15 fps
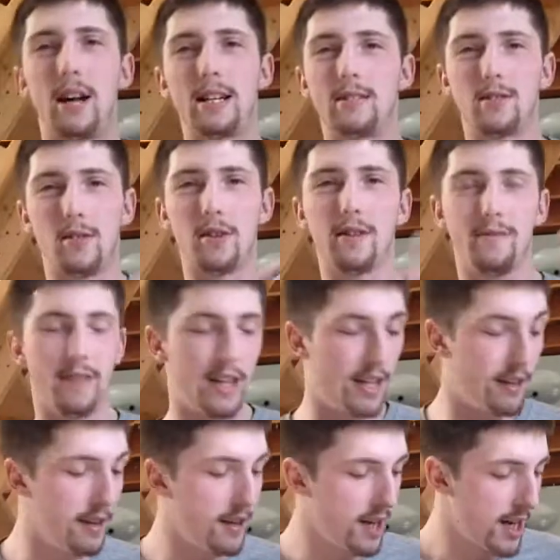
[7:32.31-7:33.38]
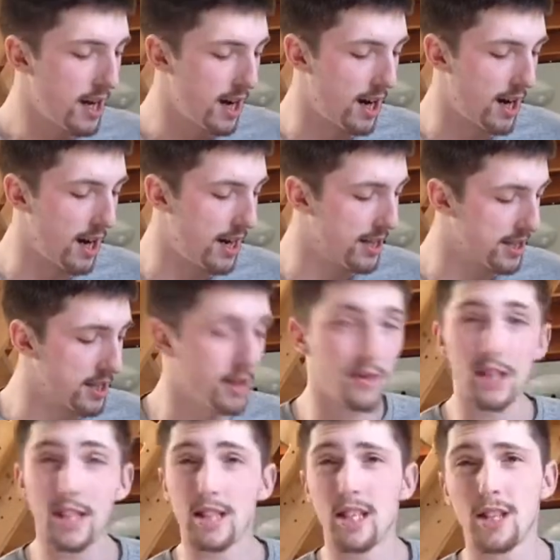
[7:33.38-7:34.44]
S30V, it still
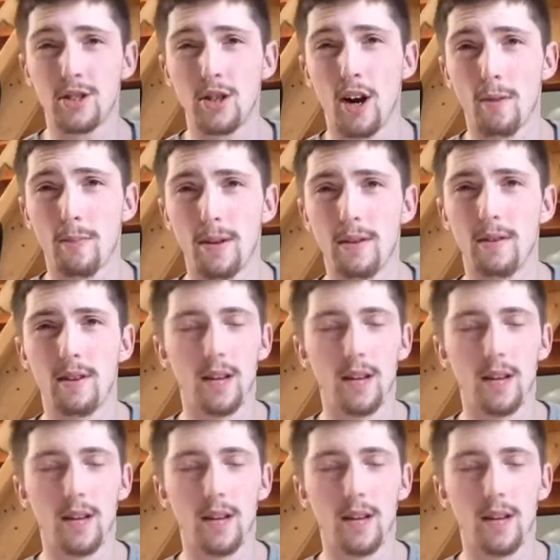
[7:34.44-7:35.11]
needs to get sharpened.